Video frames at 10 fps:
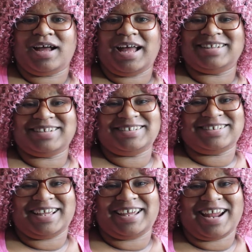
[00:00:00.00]
As I
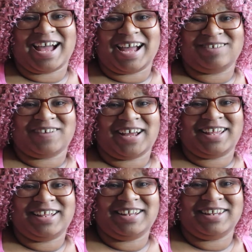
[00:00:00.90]
said, I
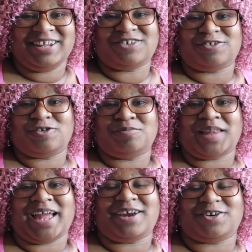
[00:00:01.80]
write literal
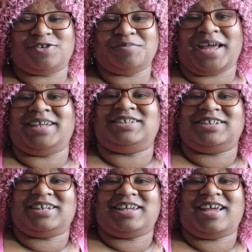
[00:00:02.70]
black girl
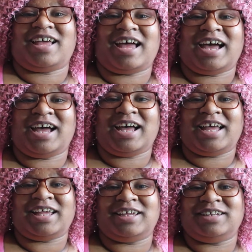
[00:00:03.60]
magic.
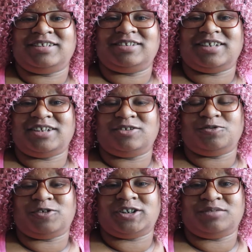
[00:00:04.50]
I tend
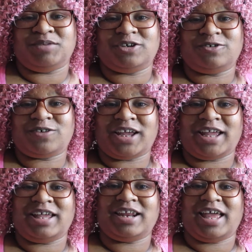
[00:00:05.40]
towards middle
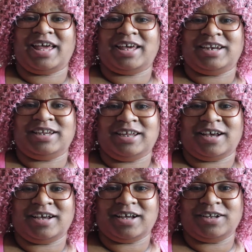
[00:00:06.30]
grade and
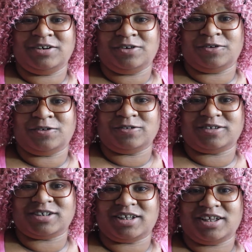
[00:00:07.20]
young
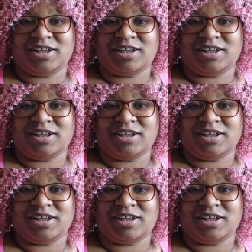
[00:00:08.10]
adult